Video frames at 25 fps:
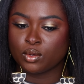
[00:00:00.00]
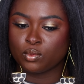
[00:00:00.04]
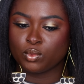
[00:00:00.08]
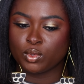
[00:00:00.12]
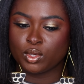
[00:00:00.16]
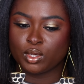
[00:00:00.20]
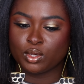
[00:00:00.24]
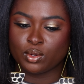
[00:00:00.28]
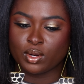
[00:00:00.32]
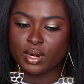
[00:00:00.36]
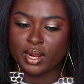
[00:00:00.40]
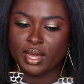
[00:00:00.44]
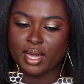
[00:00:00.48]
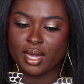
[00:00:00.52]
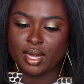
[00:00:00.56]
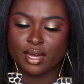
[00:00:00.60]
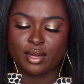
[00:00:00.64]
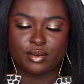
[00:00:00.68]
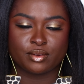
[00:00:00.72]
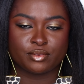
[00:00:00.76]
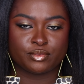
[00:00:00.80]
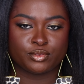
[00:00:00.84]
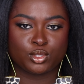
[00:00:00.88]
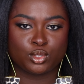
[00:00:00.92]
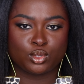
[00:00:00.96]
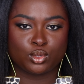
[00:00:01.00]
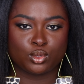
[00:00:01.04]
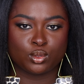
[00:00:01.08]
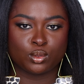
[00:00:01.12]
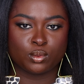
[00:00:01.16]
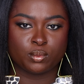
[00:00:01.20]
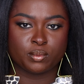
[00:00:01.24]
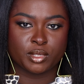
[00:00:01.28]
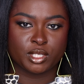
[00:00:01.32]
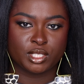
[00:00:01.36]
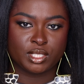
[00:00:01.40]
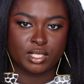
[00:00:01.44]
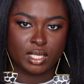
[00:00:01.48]
we don't have too
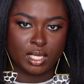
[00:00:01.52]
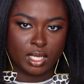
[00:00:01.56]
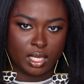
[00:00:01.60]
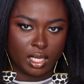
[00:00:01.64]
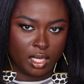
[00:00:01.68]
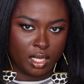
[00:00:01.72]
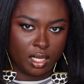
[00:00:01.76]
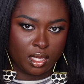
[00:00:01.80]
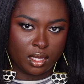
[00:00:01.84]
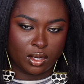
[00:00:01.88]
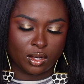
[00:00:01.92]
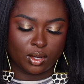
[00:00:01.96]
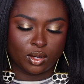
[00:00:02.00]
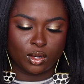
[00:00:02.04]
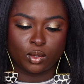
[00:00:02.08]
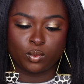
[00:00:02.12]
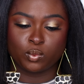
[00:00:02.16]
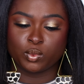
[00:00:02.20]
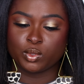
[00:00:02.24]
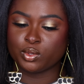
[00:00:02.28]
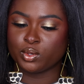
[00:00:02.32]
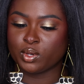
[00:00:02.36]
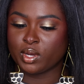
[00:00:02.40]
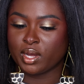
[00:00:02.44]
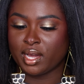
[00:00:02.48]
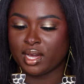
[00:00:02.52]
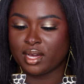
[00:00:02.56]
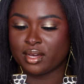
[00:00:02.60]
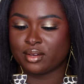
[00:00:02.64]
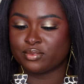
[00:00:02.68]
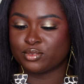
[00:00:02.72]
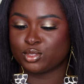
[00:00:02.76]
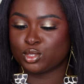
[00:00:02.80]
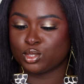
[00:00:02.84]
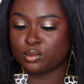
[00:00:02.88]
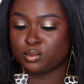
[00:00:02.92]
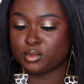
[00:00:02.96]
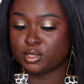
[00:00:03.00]
much cake on, we don't have
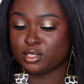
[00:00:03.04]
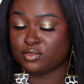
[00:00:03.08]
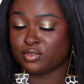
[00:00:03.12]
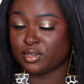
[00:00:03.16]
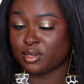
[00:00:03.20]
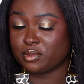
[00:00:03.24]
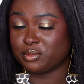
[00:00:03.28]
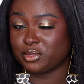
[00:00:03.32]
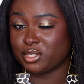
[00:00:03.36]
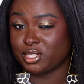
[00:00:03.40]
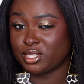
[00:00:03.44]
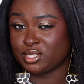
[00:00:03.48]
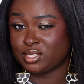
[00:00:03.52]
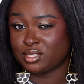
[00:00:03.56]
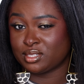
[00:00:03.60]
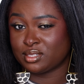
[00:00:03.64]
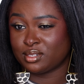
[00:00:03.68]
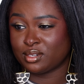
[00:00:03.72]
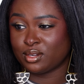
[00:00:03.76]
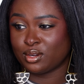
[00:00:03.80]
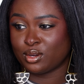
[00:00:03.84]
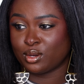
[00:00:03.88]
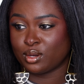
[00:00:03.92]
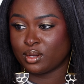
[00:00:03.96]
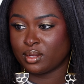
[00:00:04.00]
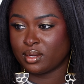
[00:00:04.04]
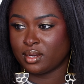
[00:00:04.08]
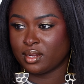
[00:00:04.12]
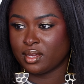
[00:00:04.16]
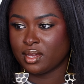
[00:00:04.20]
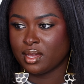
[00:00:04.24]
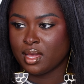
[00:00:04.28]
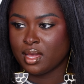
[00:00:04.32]
too much foundation on,